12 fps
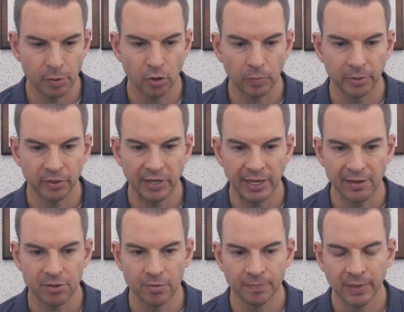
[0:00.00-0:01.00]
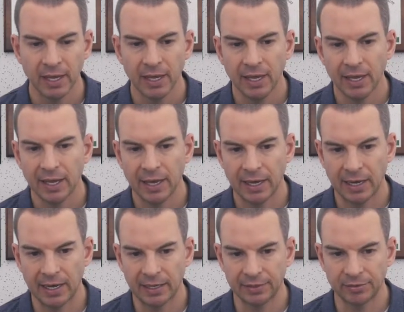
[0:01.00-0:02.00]
properties
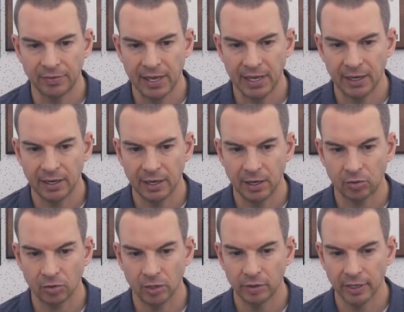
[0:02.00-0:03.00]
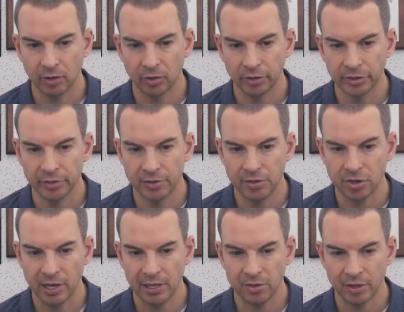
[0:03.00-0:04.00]
and then I'll click on
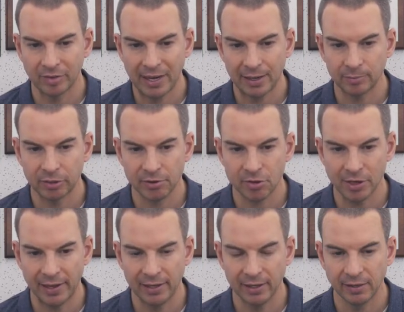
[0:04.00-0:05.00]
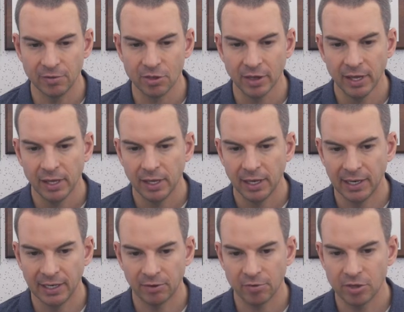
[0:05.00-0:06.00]
change adapter settings and
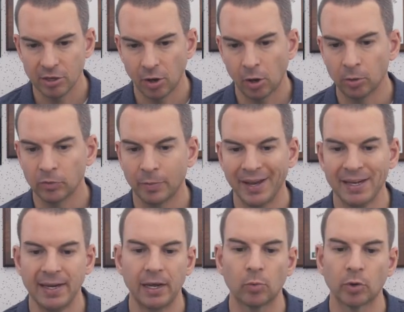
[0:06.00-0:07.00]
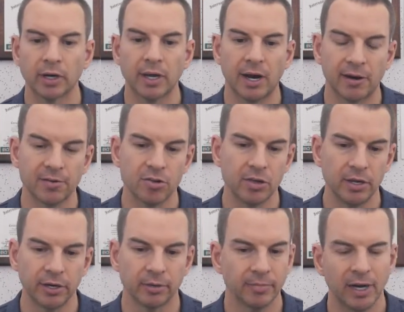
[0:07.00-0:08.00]
then I'll see all of my network cards
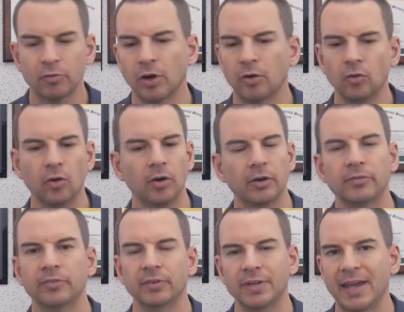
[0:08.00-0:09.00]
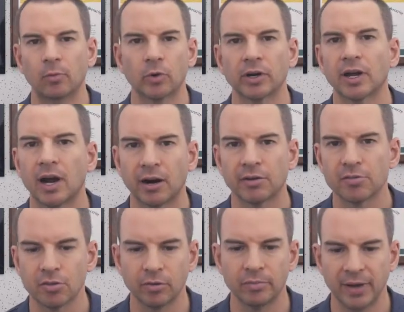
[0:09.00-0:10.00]
here. I've got a lot of network
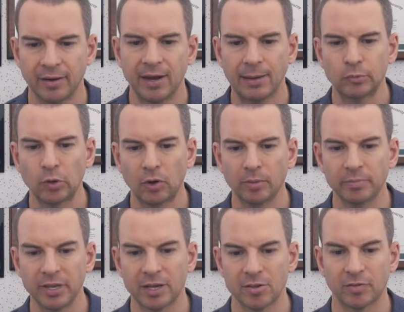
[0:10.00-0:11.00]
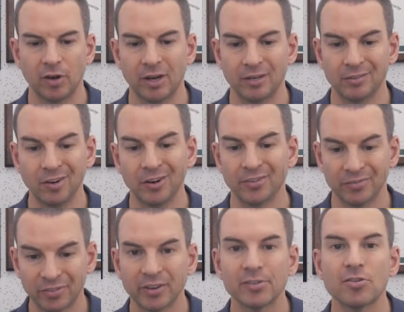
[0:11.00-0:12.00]
cards on my laptop because I've got a lot of
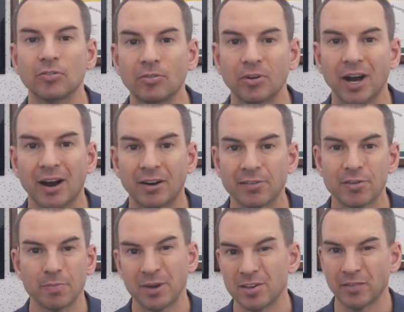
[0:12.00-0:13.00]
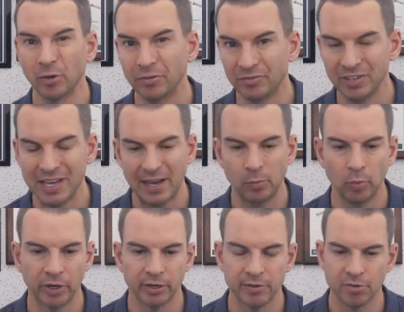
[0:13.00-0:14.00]
virtual cards because I've got
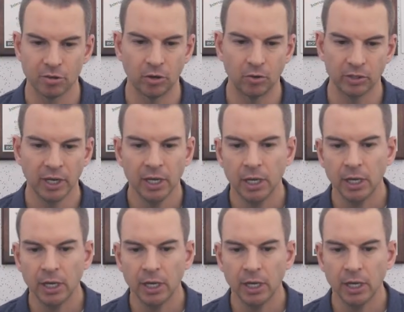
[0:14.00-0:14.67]
VMware installed.